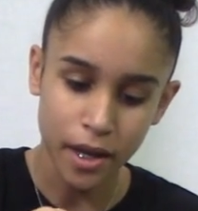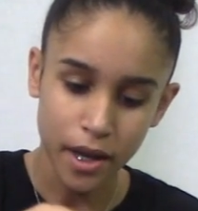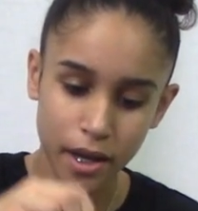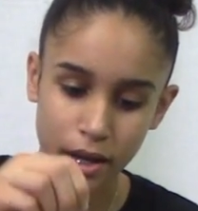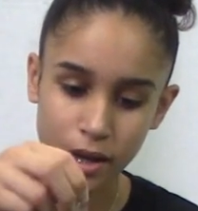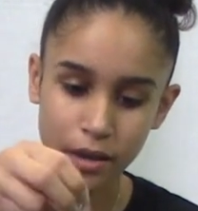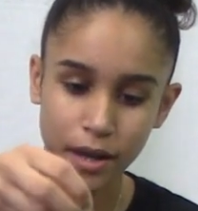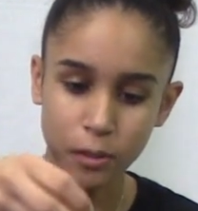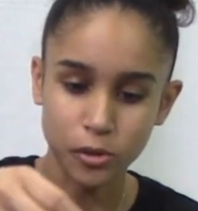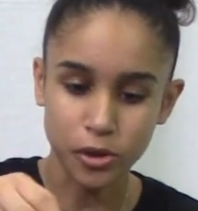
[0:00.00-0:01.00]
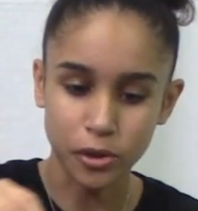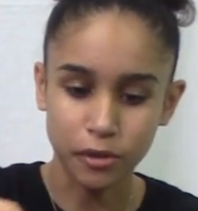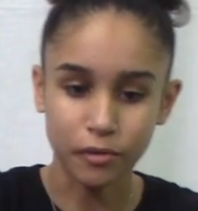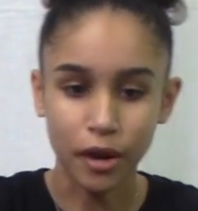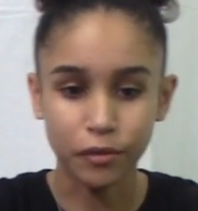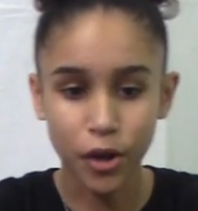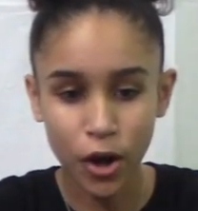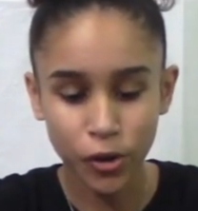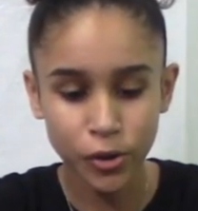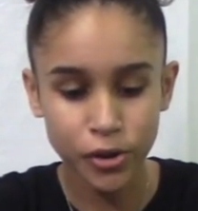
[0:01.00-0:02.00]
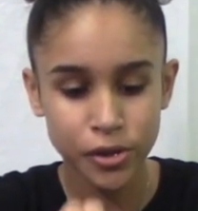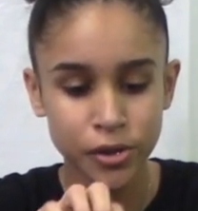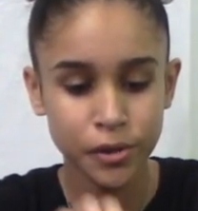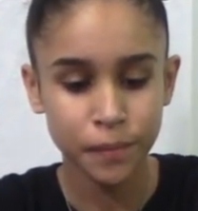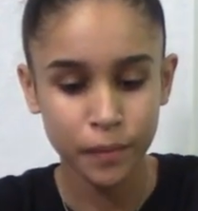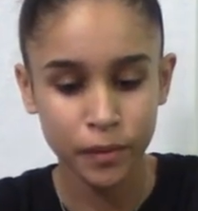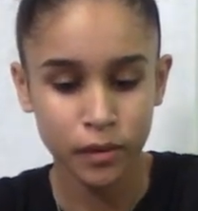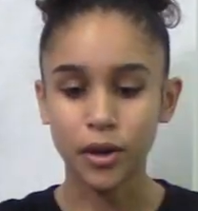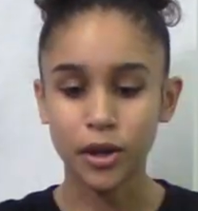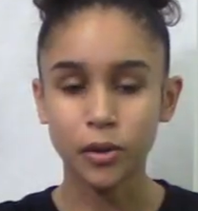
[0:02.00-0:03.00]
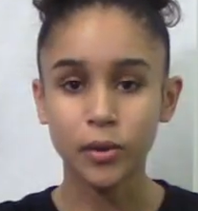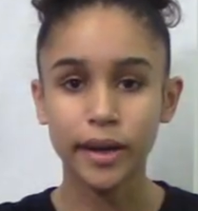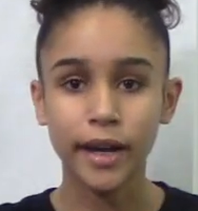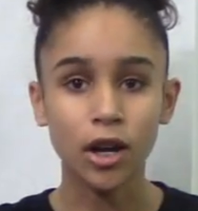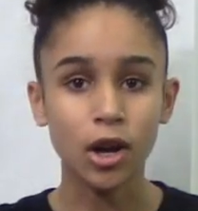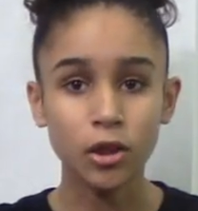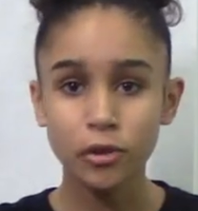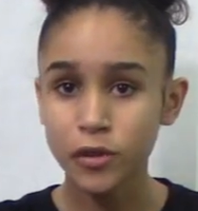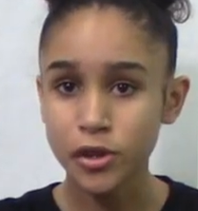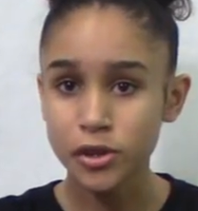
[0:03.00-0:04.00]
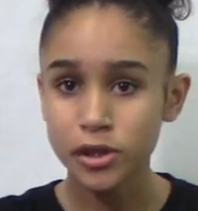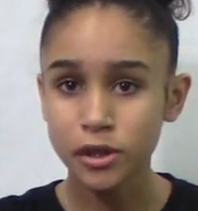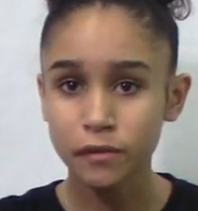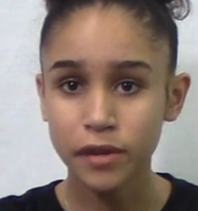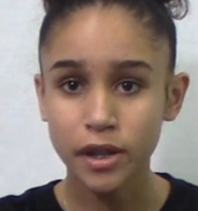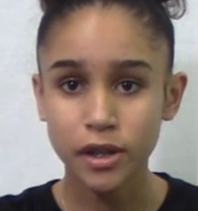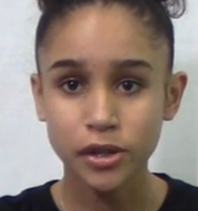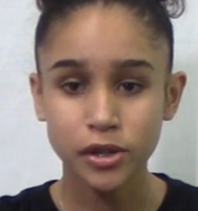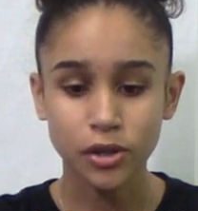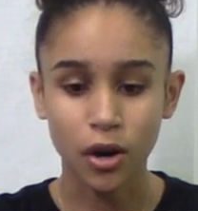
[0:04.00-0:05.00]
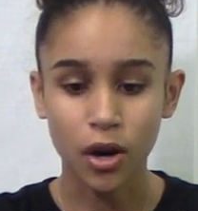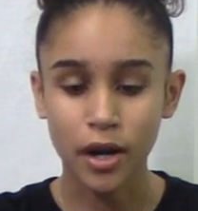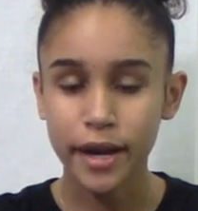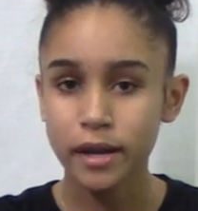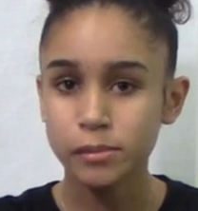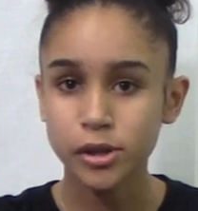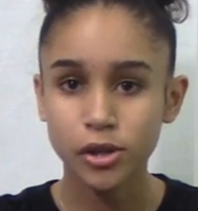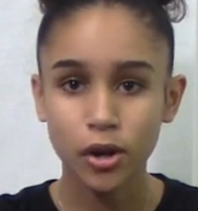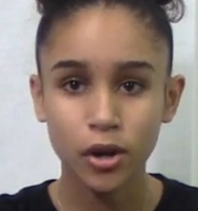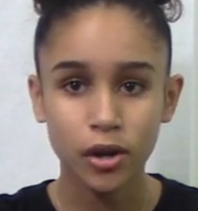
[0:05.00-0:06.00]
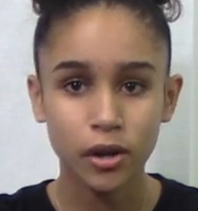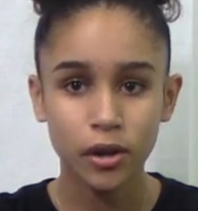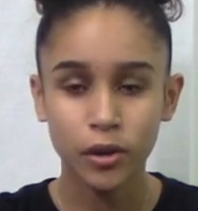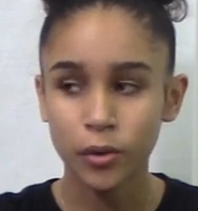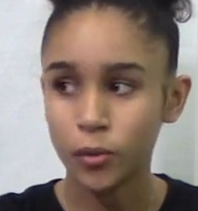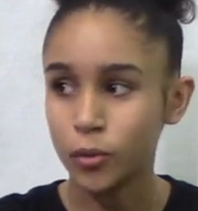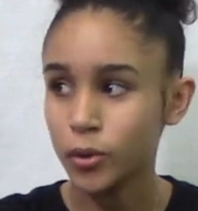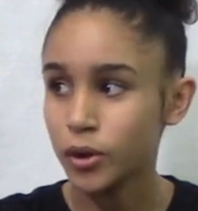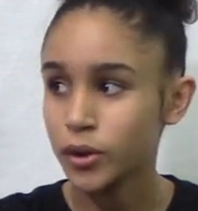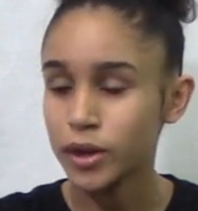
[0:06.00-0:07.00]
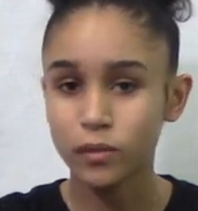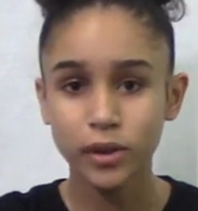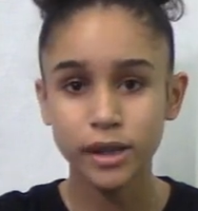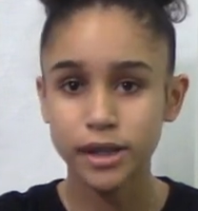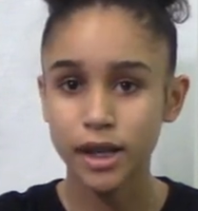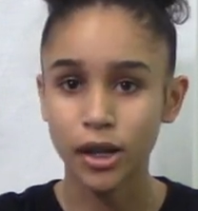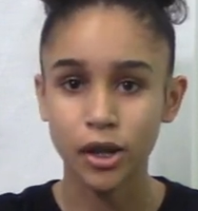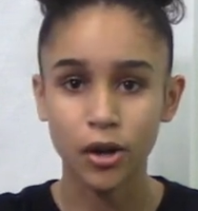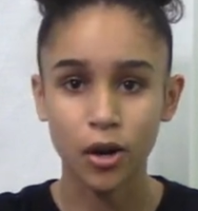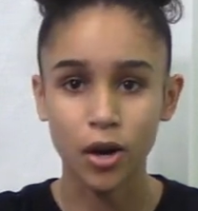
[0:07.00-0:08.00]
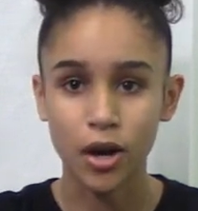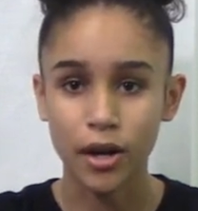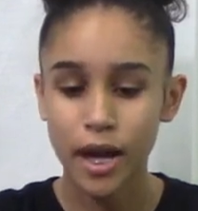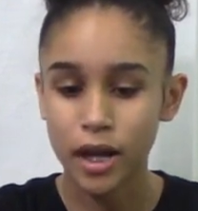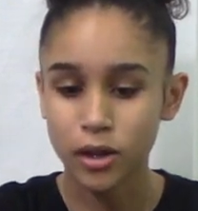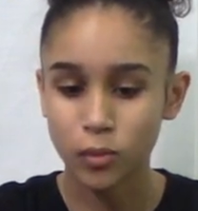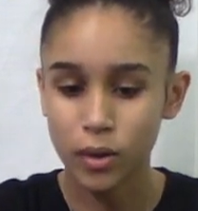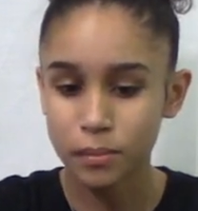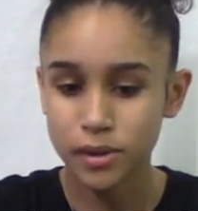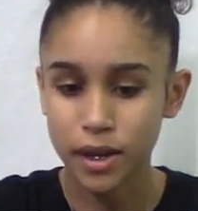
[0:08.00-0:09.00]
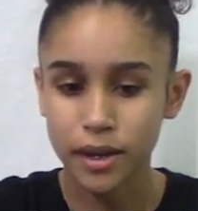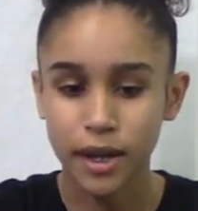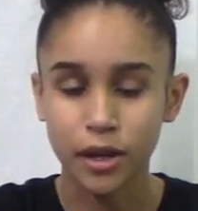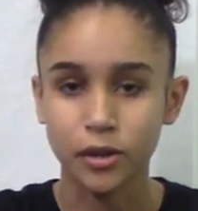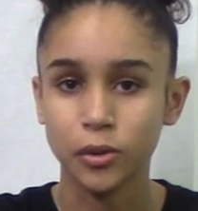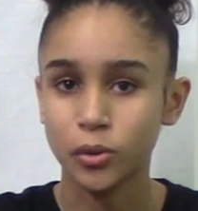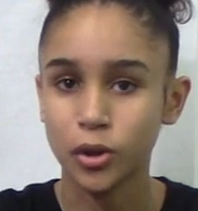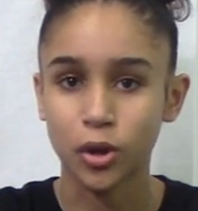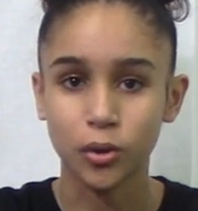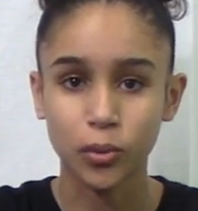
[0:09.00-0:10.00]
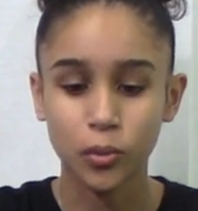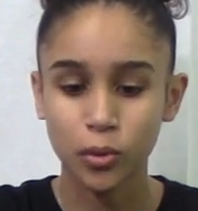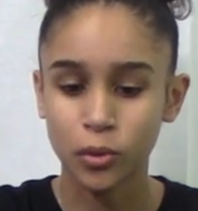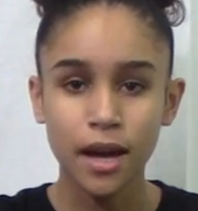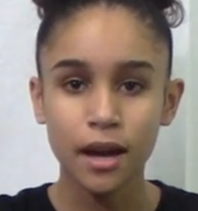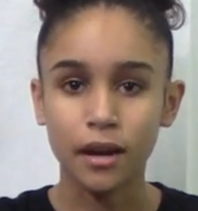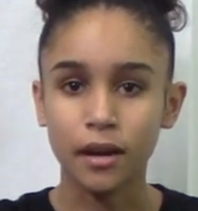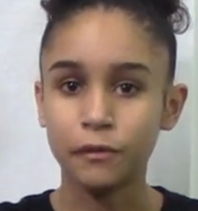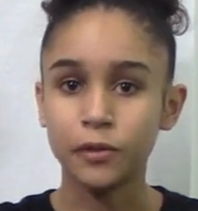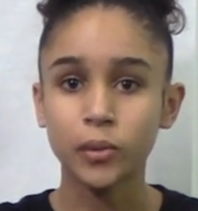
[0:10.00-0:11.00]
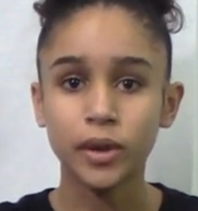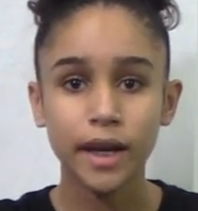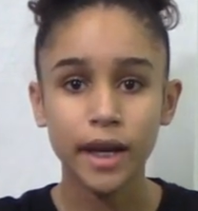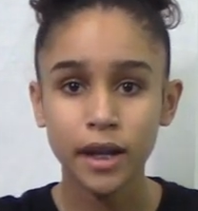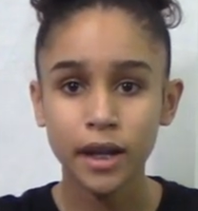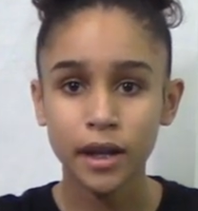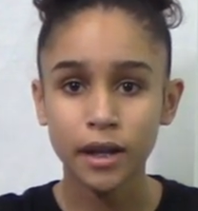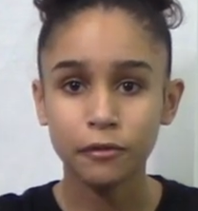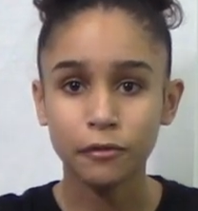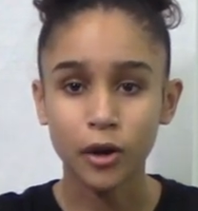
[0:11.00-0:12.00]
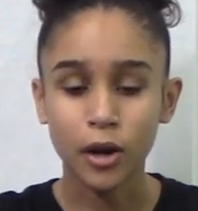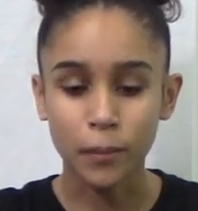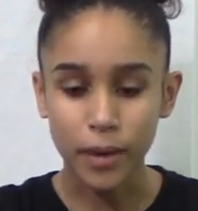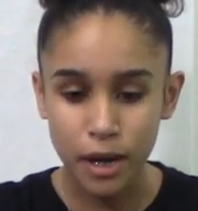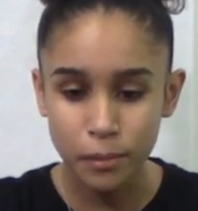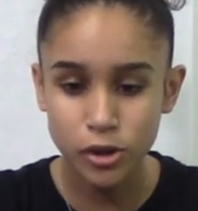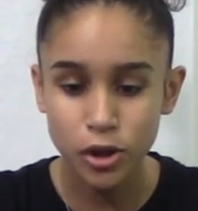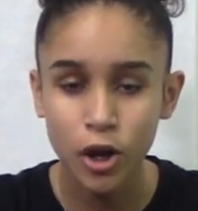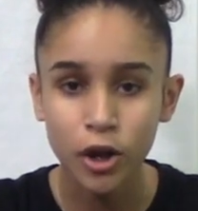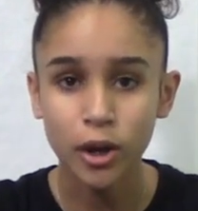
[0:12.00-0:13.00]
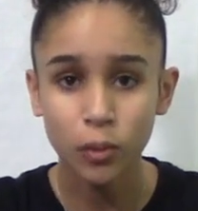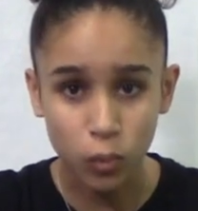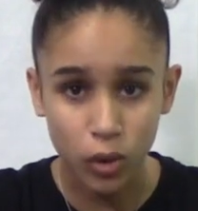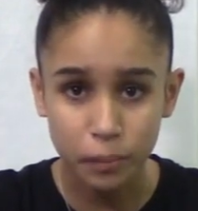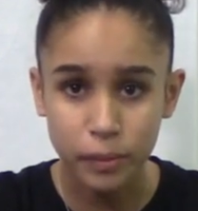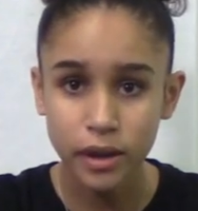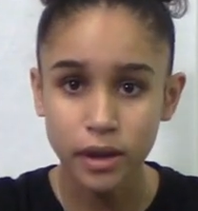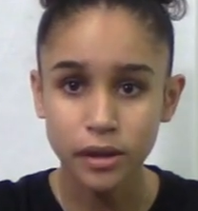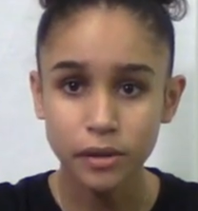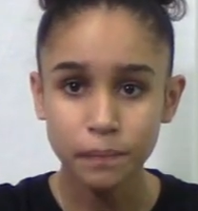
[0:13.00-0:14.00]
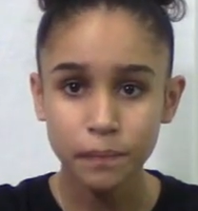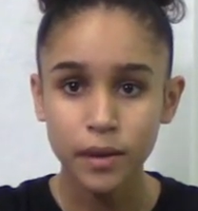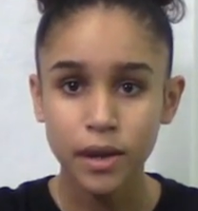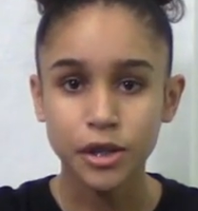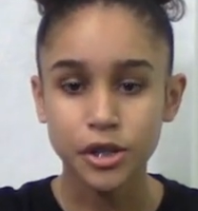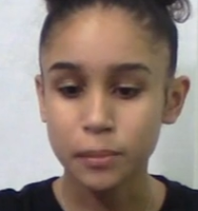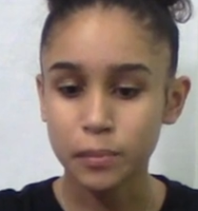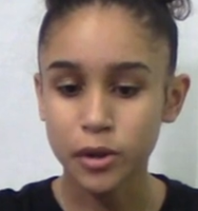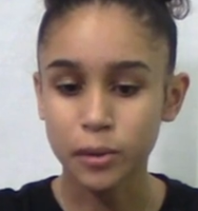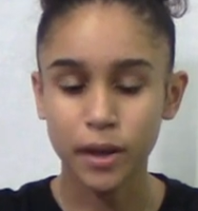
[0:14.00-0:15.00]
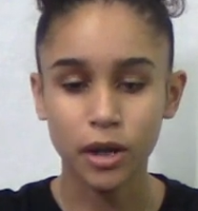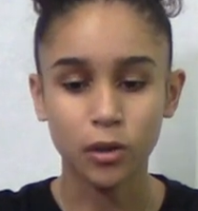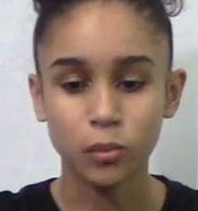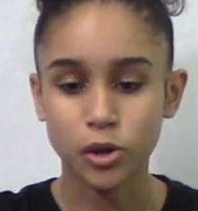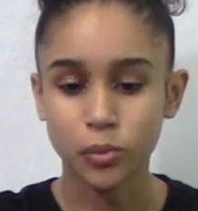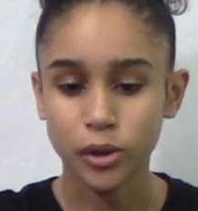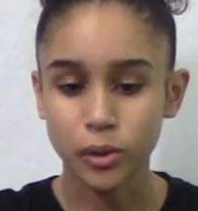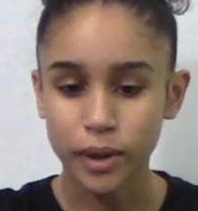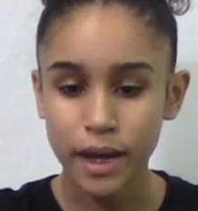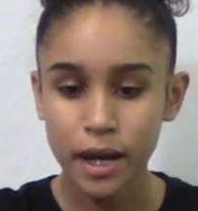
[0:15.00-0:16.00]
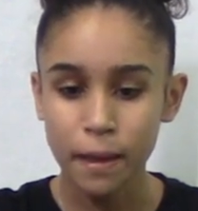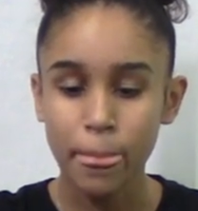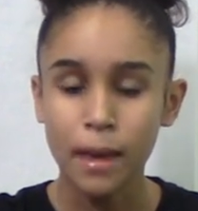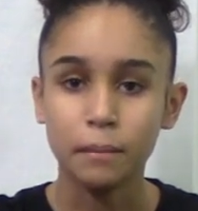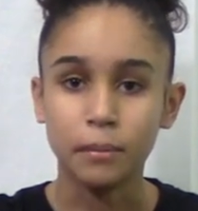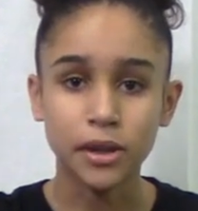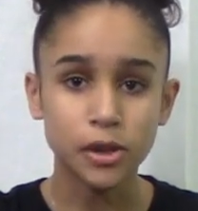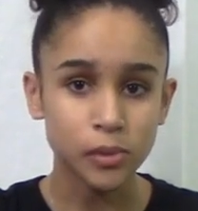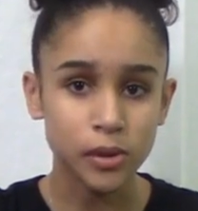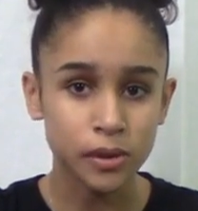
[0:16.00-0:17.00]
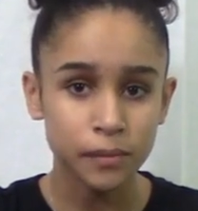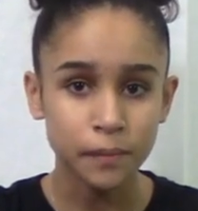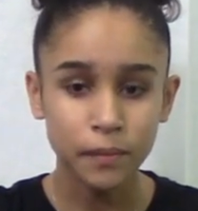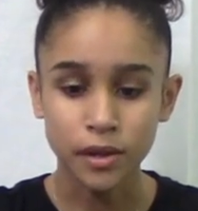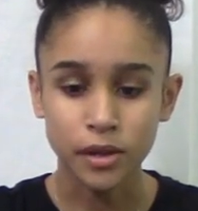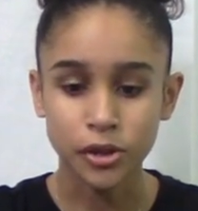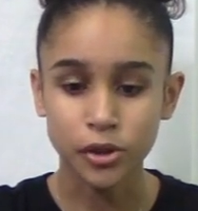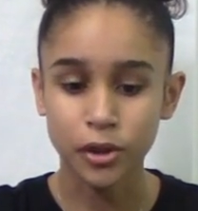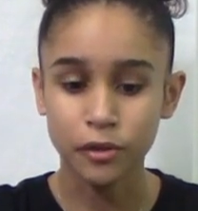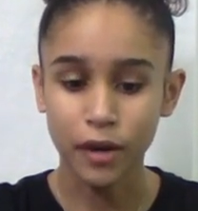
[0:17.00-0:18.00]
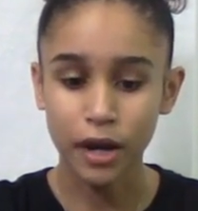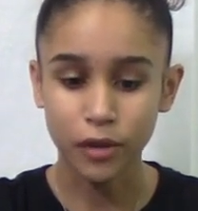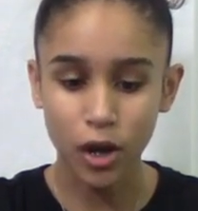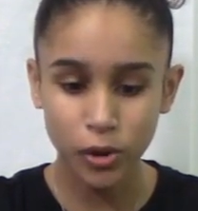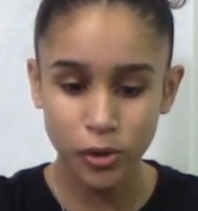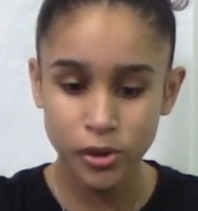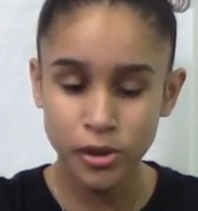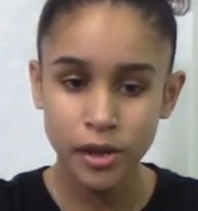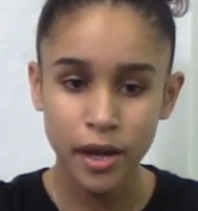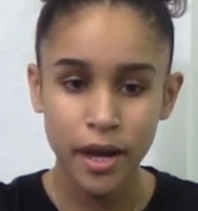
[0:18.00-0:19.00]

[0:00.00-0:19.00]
and that was $35. But you can get other versions of this on Amazon, or they really sell it on any website that you'll look on Google. If you were to get it from Amazon, it would be cheaper depending on which one you get. But this one is $35.